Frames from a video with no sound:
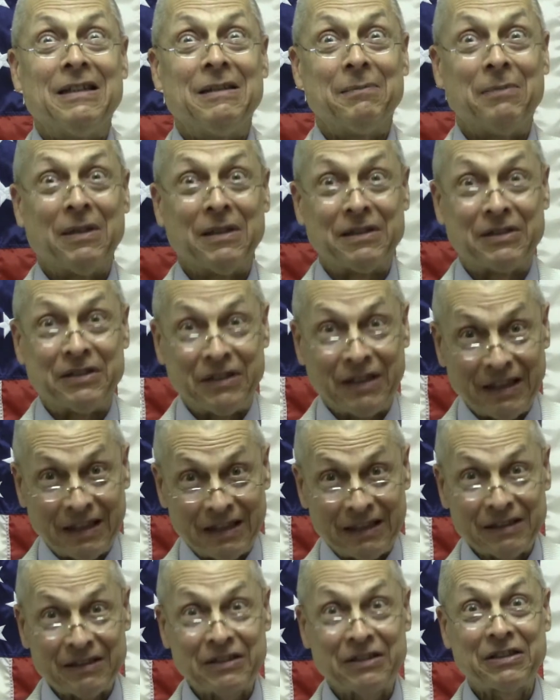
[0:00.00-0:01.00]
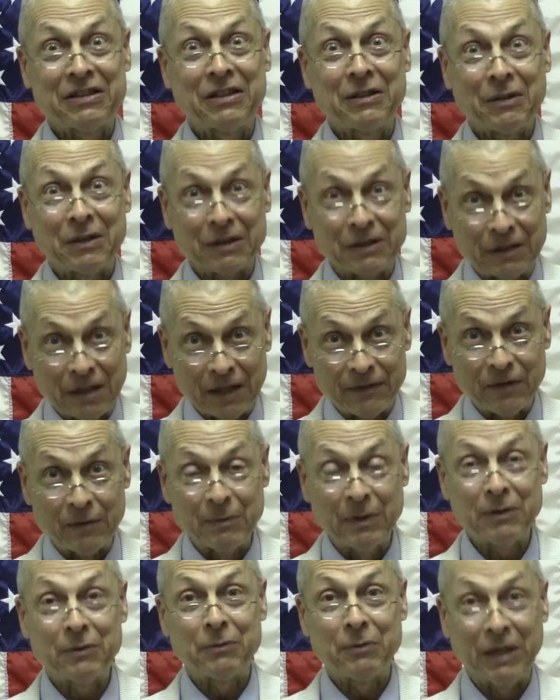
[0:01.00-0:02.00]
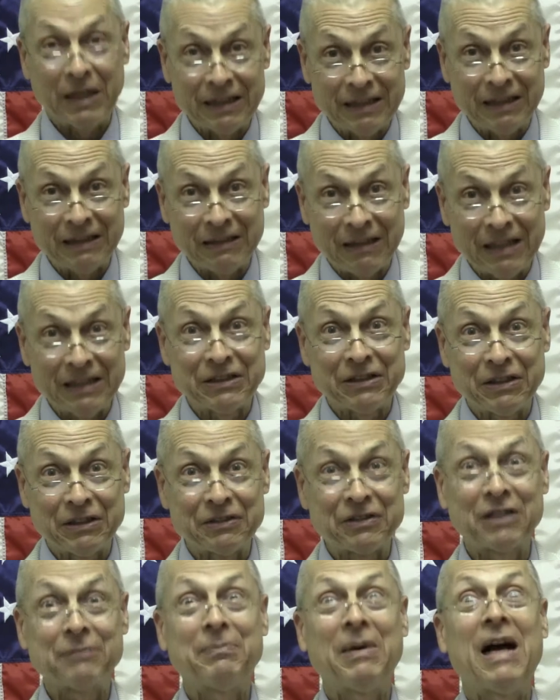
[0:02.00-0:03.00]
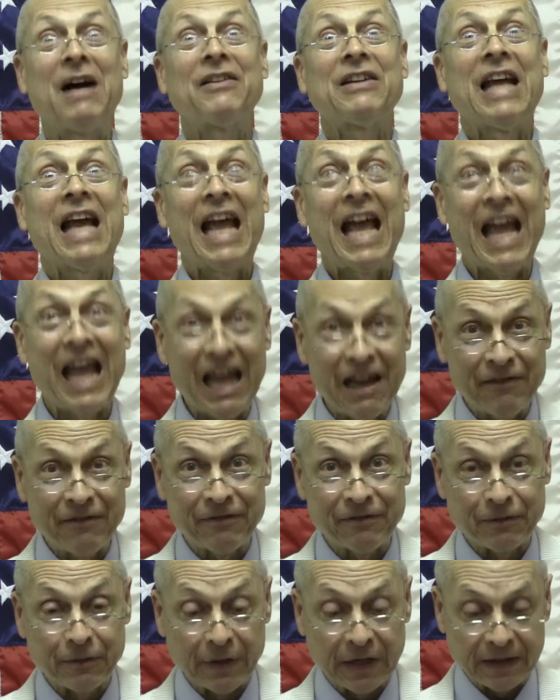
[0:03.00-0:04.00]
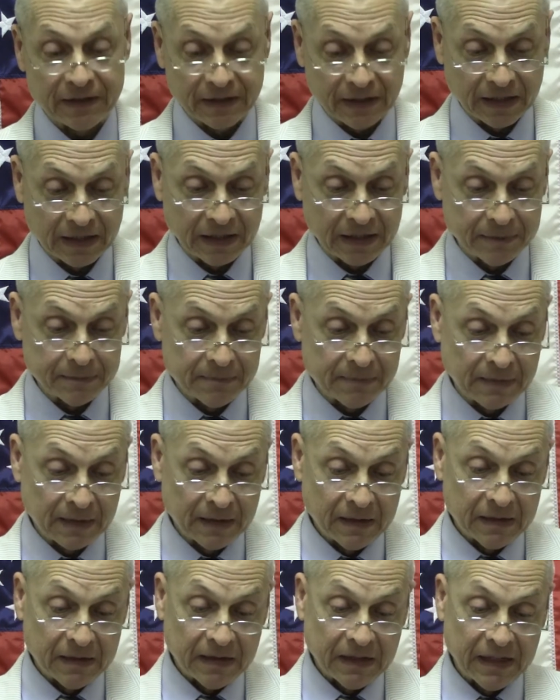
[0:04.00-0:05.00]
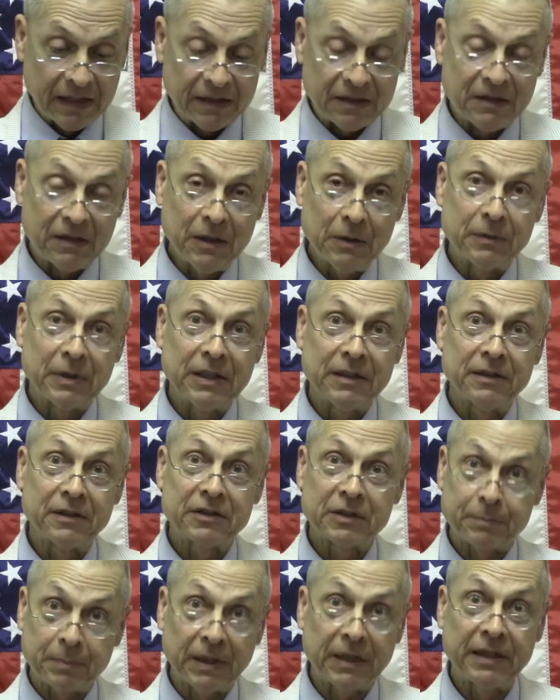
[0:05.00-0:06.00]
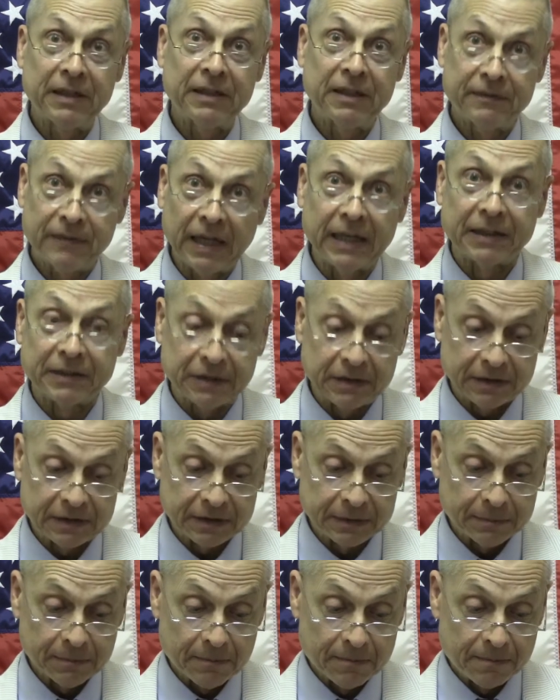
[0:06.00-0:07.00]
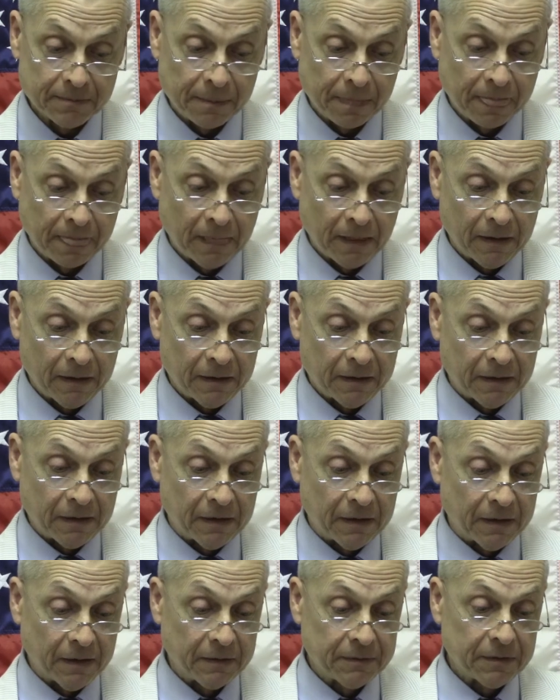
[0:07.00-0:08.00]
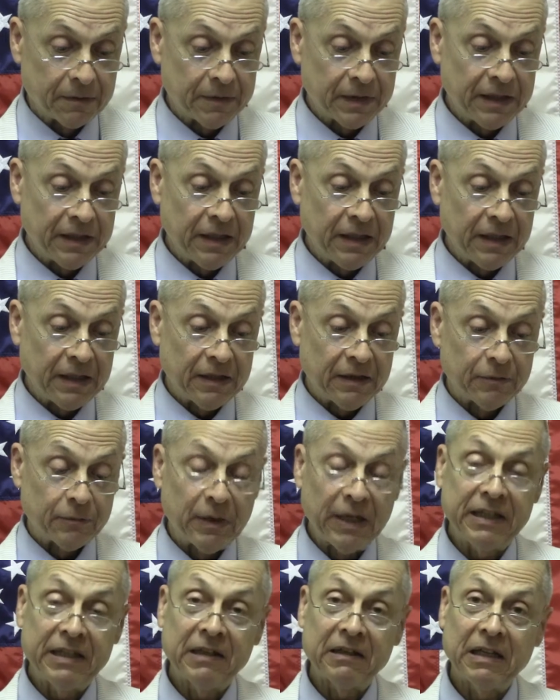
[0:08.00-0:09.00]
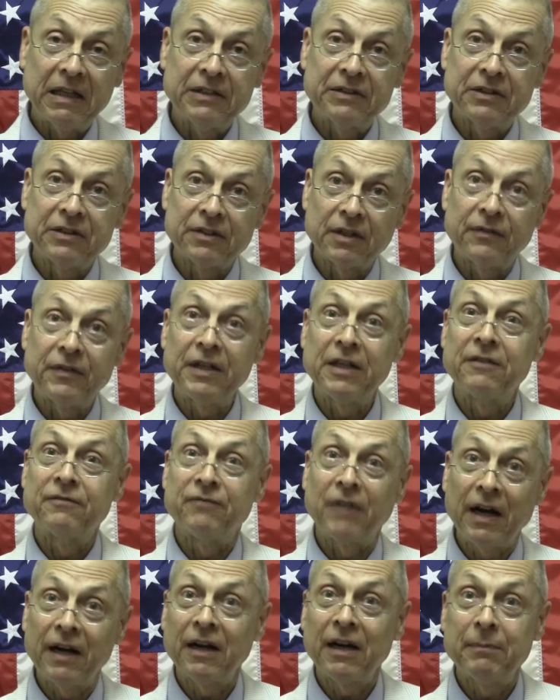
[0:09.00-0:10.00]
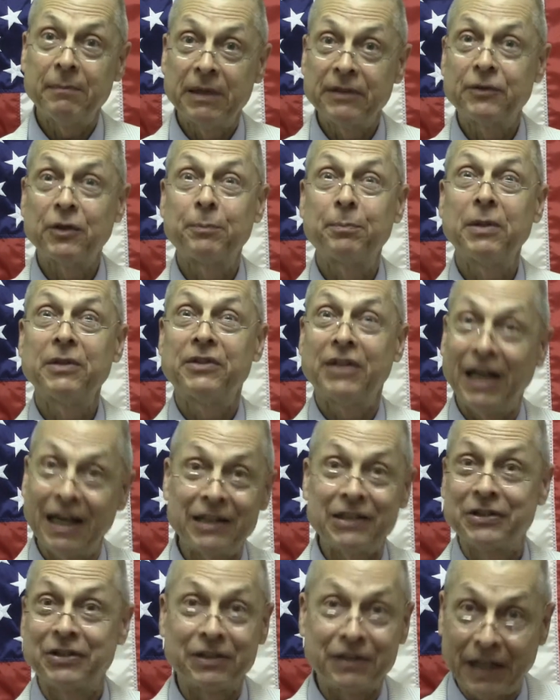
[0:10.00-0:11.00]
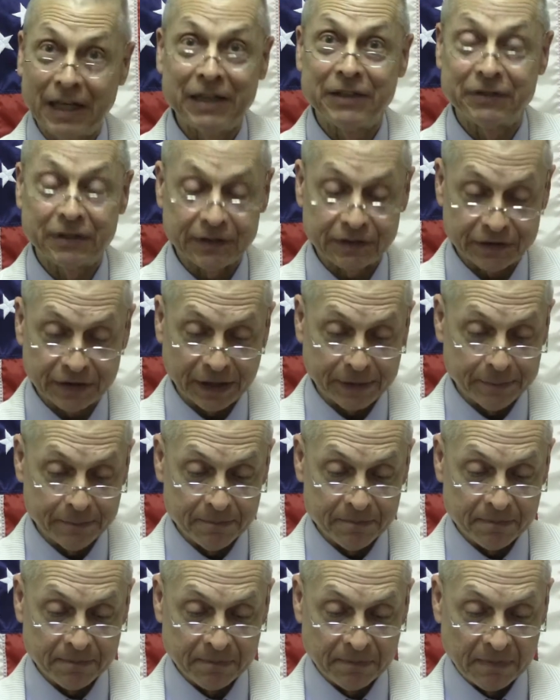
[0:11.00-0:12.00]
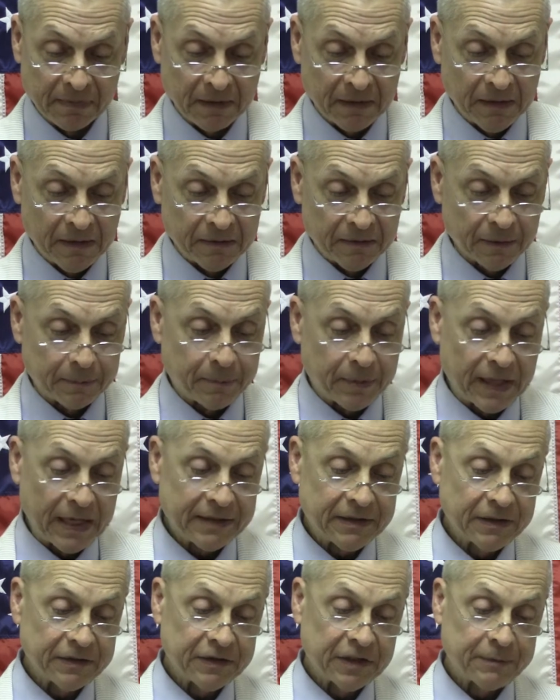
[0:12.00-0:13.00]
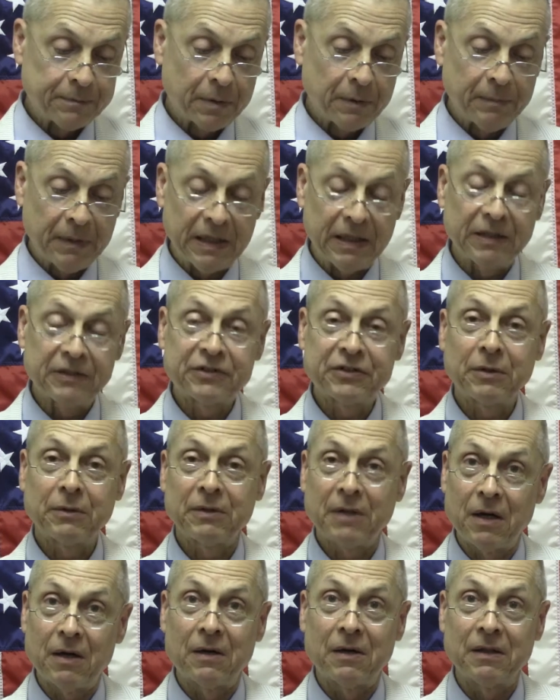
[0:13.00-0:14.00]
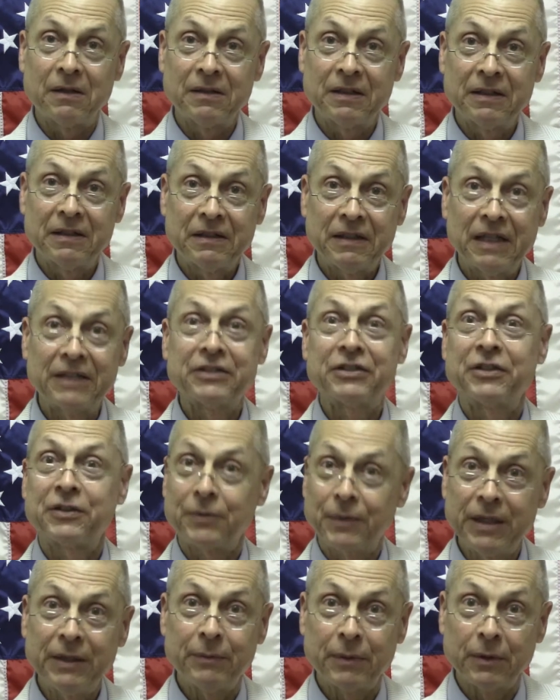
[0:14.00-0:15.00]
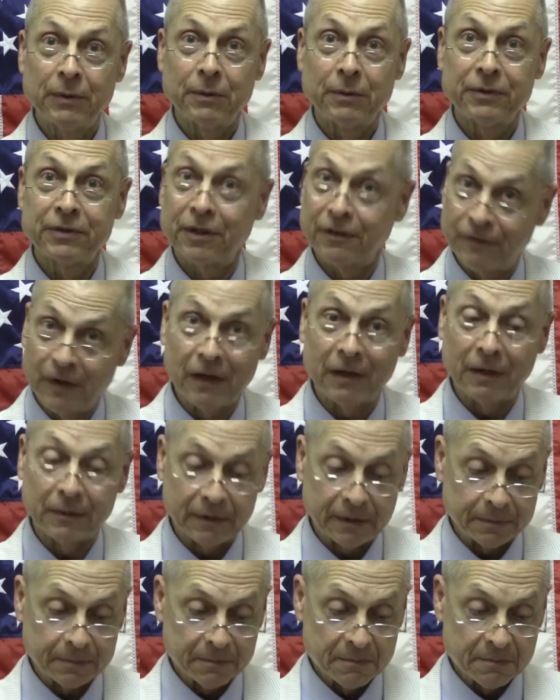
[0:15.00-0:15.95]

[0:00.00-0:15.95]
But yes, there are government regulations about everything including the spreading of ashes. Under the regulations of the Environmental Protection Agency, the practice is permitted so long as three rules are followed.